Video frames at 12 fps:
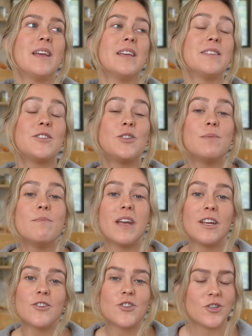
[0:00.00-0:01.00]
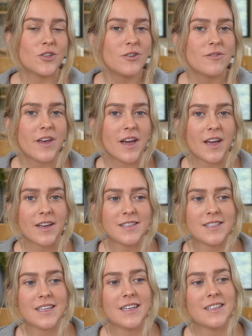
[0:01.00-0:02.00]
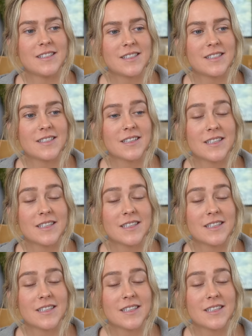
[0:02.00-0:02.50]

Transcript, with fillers: is to make sure that it's